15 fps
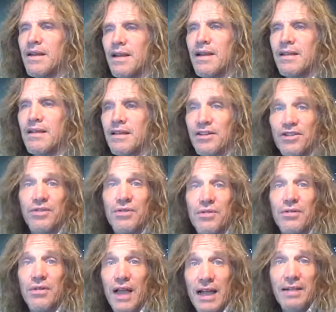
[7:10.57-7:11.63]
and that
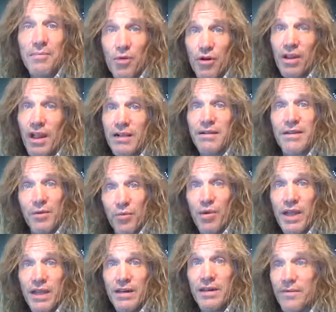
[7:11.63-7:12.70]
you'll like more likely to
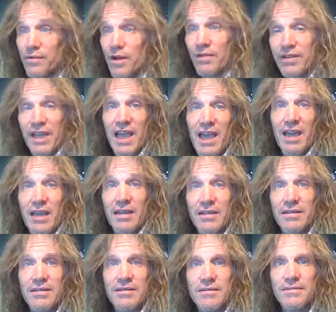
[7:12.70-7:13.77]
win if you have a gang
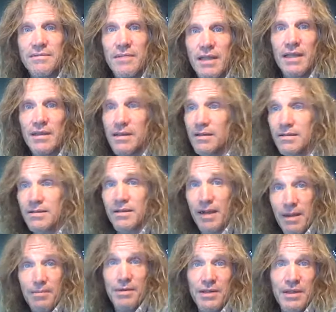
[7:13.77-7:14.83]
in this
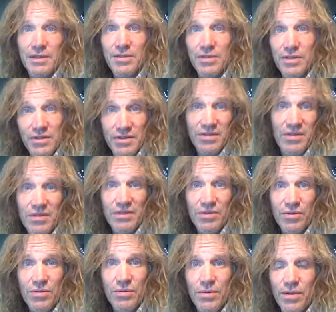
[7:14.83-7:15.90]
competition. It's just
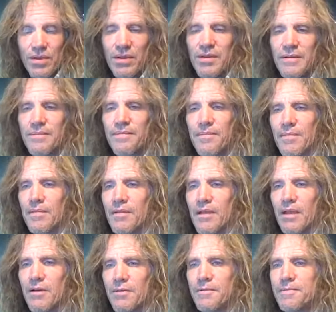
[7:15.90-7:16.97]
the truth,
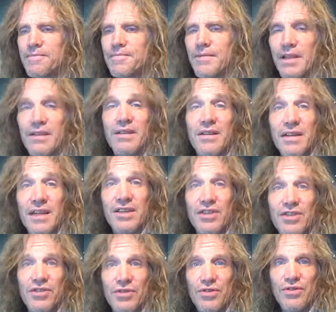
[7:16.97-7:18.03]
you know, in the
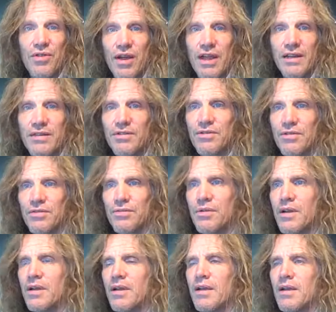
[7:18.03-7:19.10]
niche you're trying to
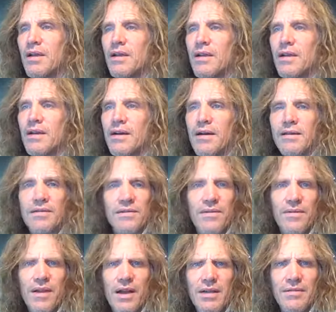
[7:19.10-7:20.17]
uh,
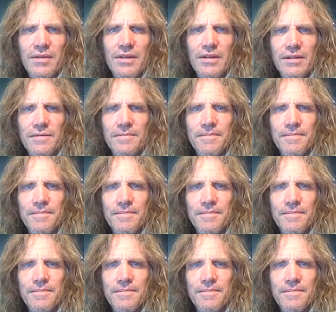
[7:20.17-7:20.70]
survive in.